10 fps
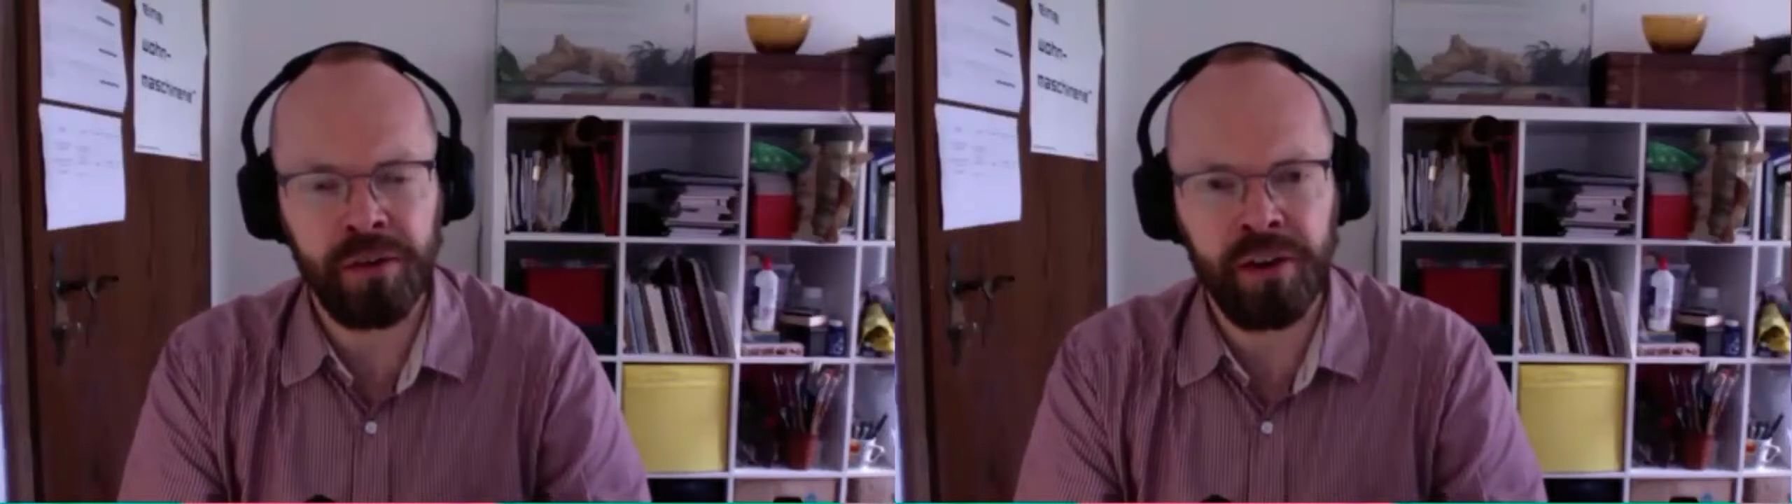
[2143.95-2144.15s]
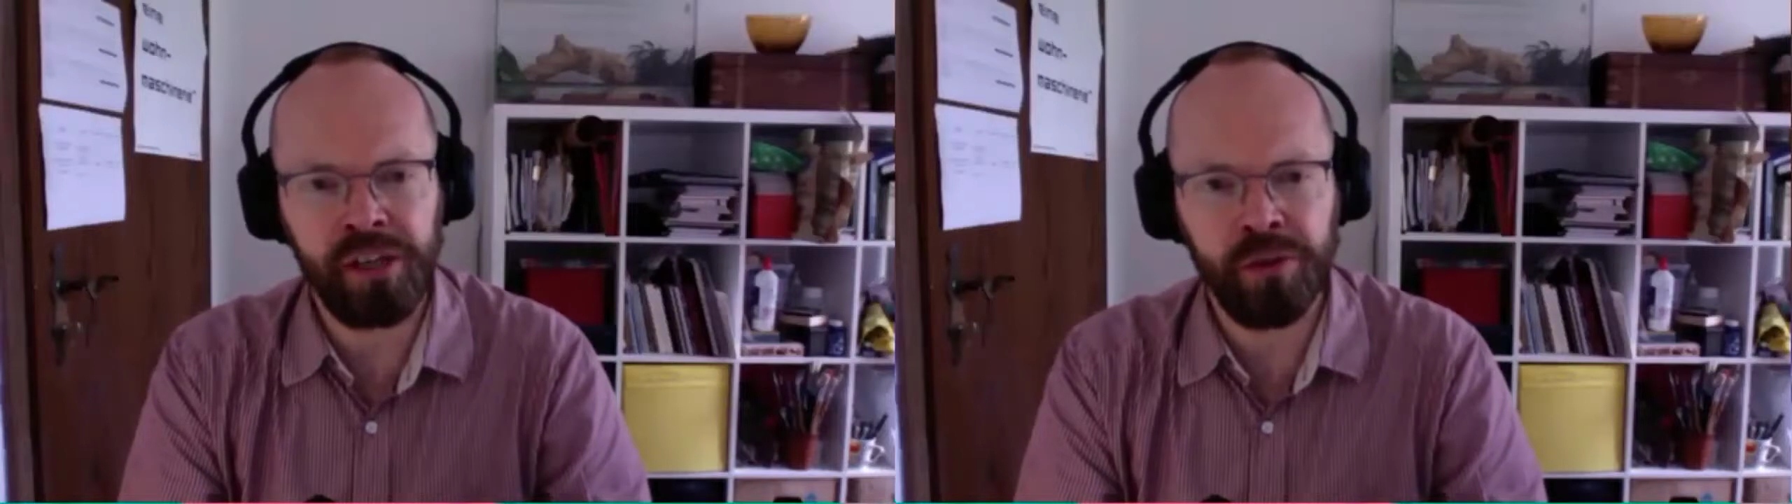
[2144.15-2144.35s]
in
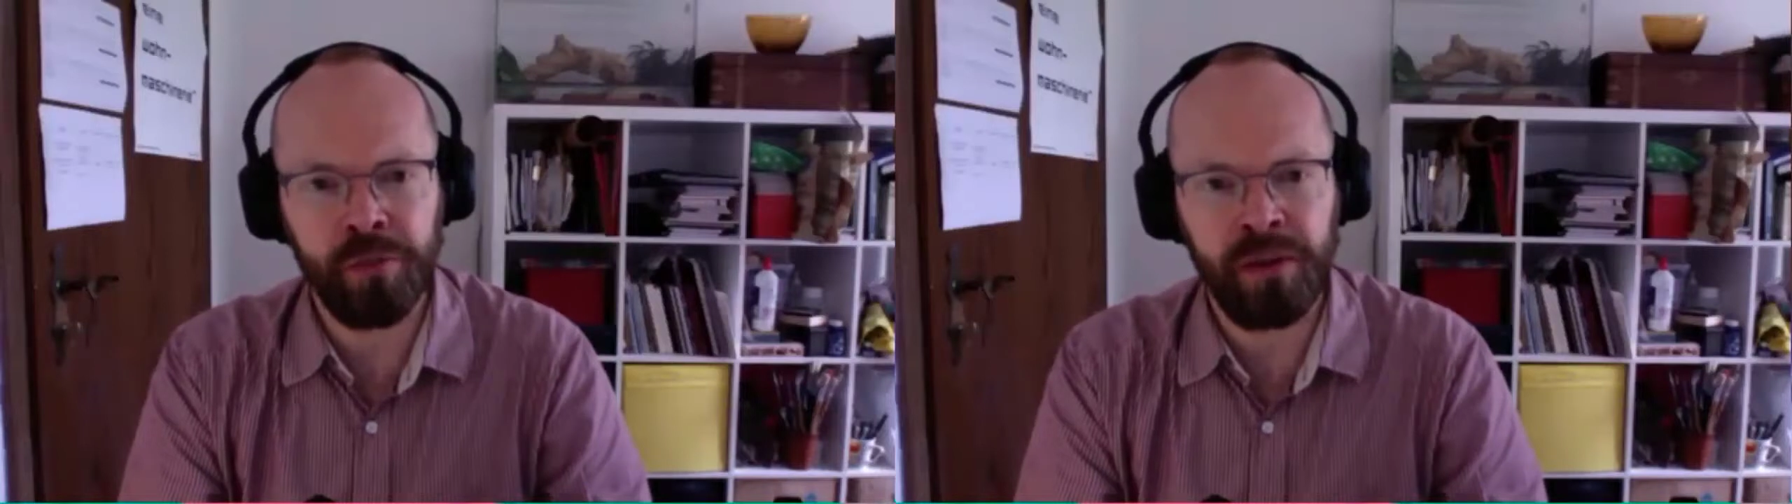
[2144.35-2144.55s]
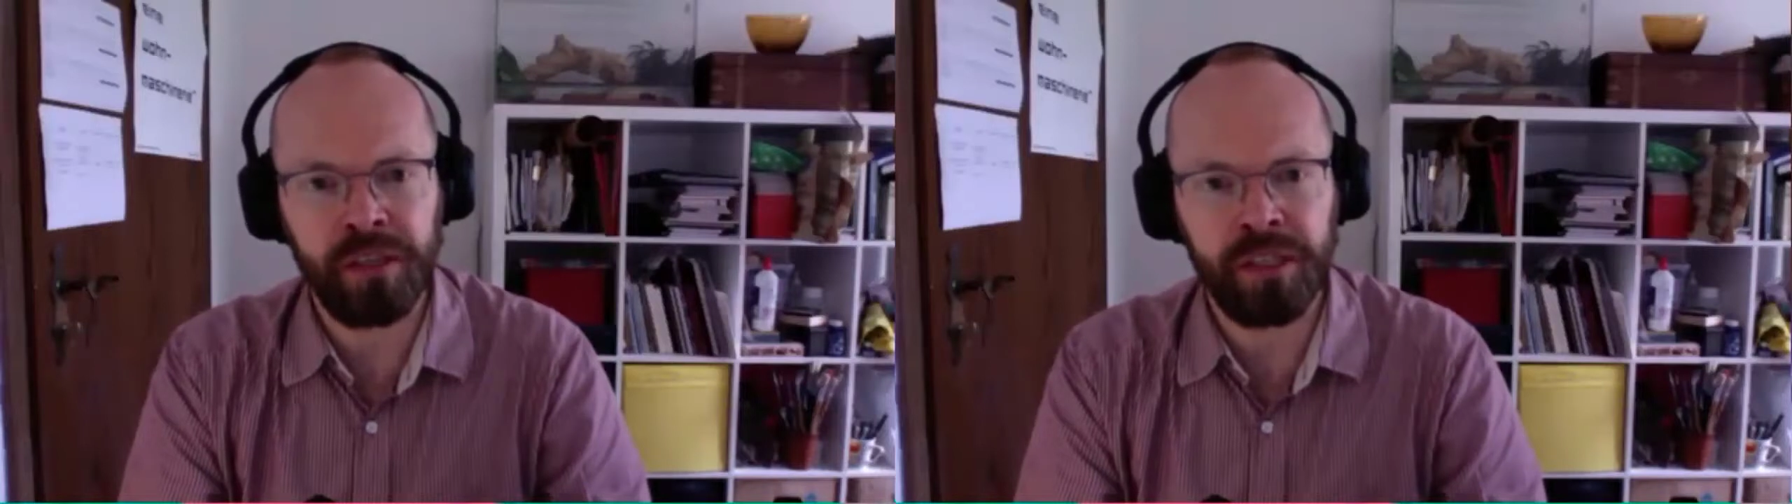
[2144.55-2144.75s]
a very short
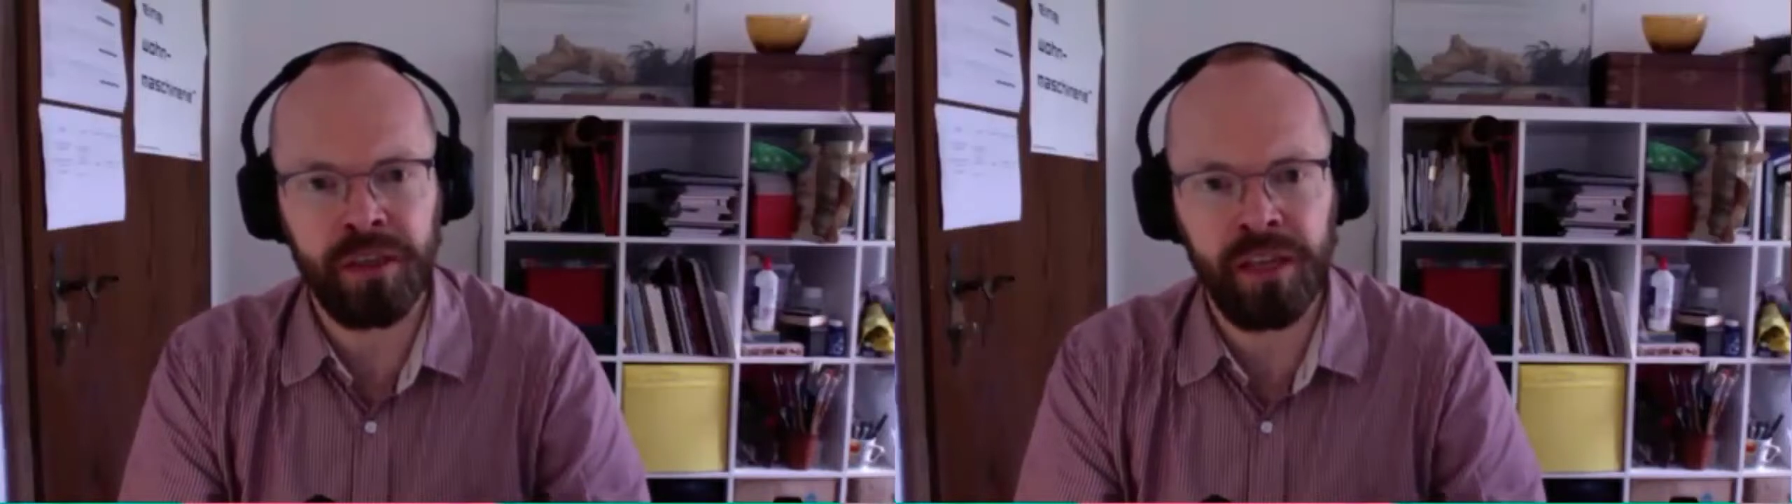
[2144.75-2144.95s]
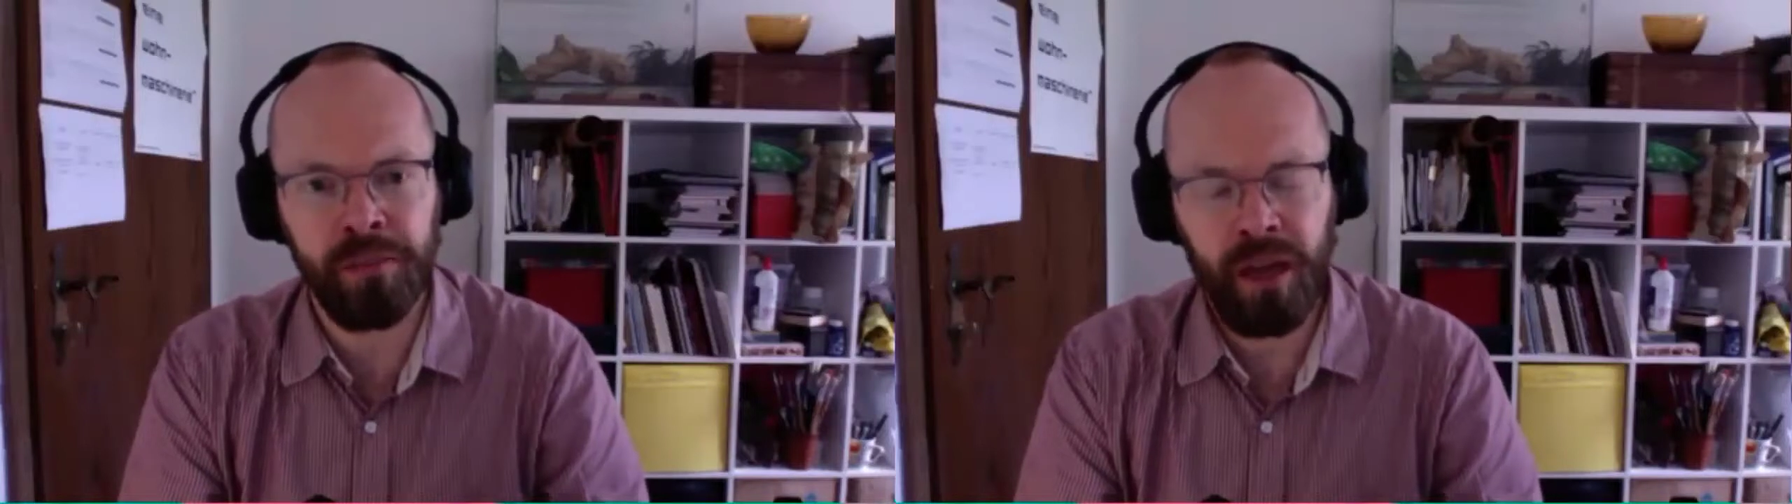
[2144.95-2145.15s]
period of
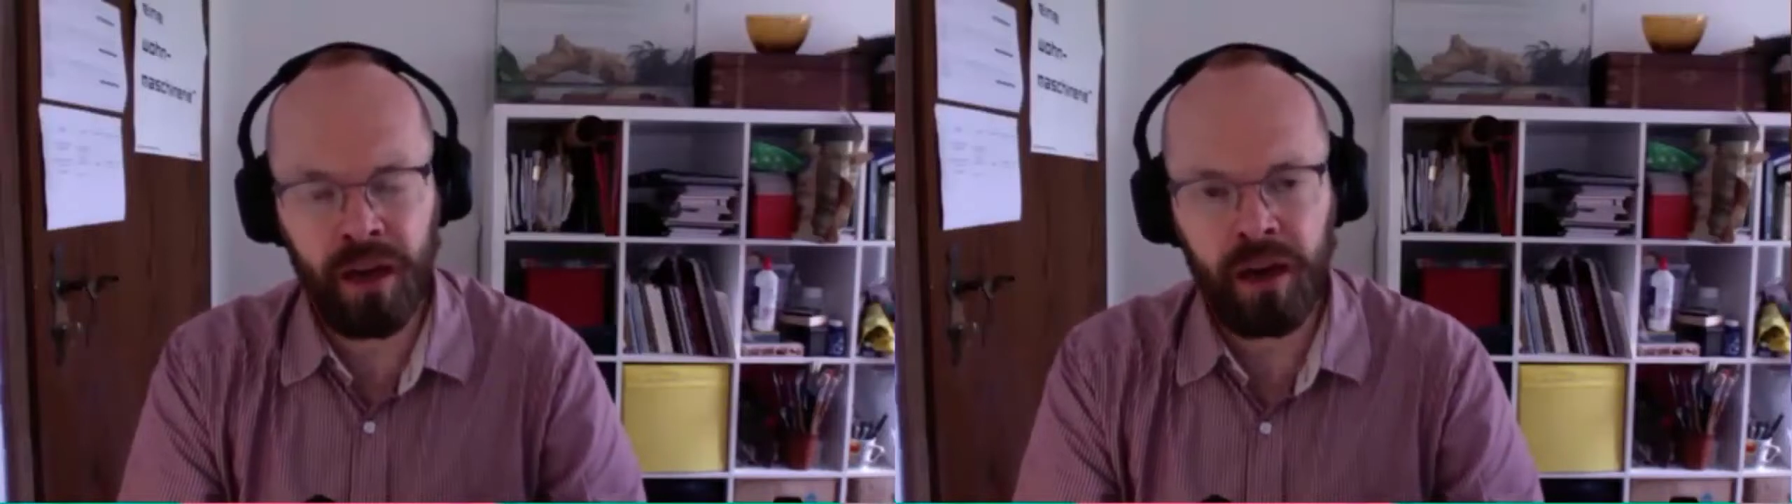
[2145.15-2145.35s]
time.